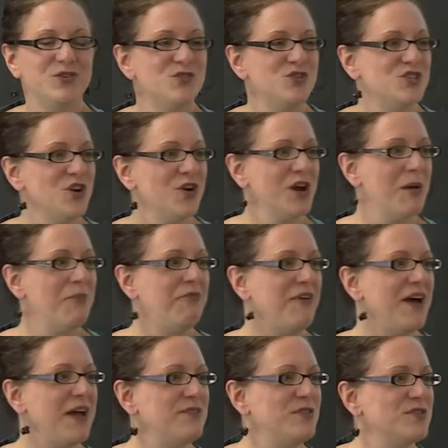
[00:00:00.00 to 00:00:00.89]
who showed up
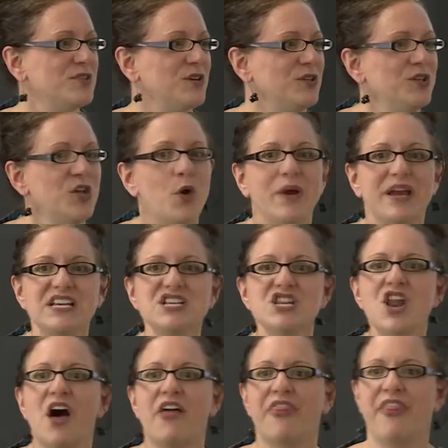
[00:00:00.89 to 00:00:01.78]
five years old
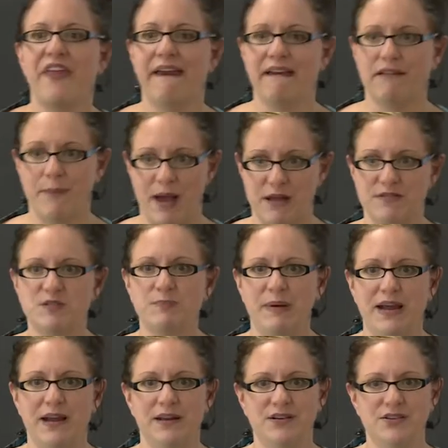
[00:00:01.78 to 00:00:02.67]
knowing nothing about
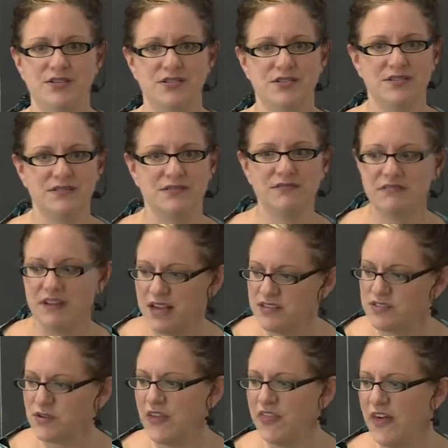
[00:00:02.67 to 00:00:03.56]
Spanish.
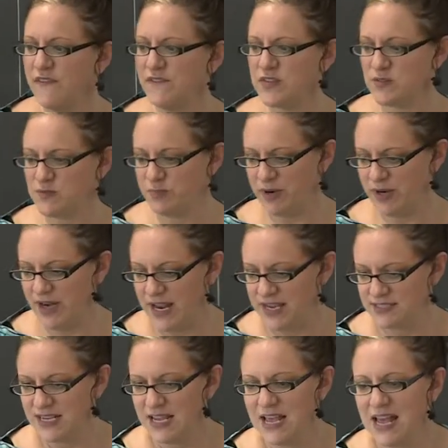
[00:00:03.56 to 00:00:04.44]
Okay, so I thought this is pretty
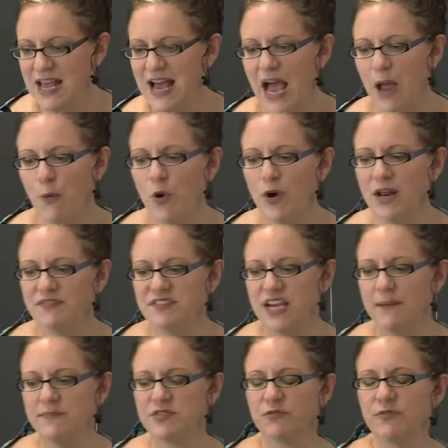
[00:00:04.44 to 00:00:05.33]
nice. I won't have
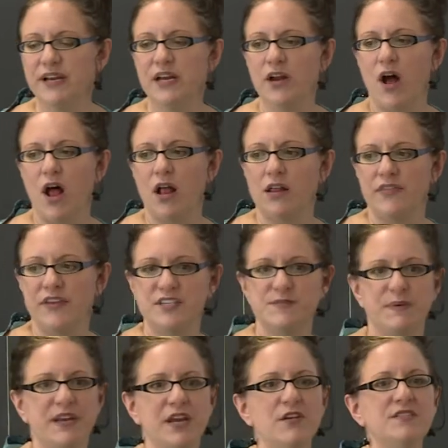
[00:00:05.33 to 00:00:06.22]
time to read all of
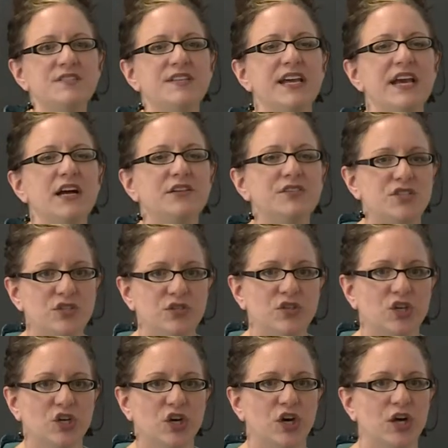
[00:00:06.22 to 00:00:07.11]
these, but here's the
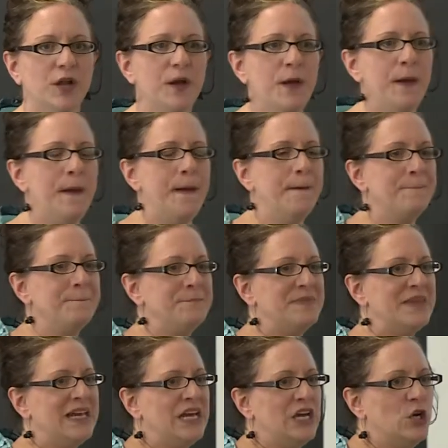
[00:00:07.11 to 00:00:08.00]
L2 girl
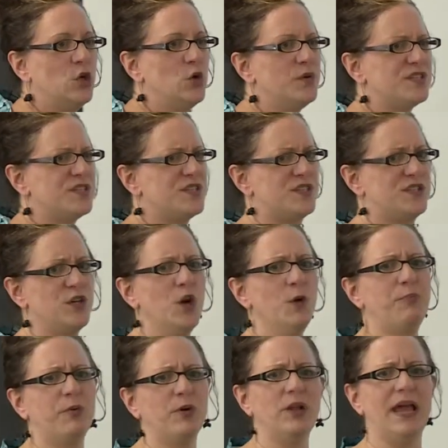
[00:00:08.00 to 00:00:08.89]
who was
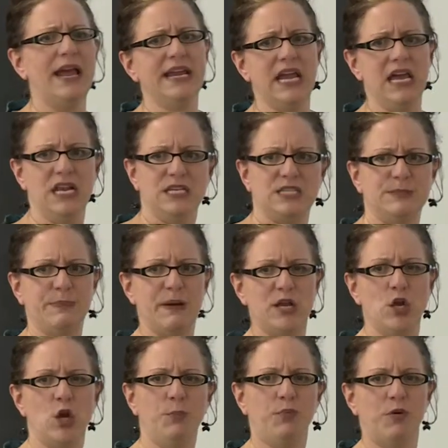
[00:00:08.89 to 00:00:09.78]
super like en
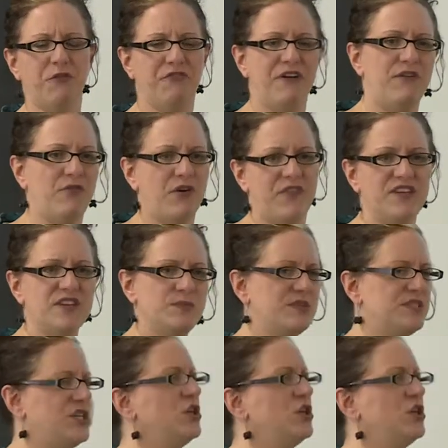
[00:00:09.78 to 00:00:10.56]
español, por favor. This was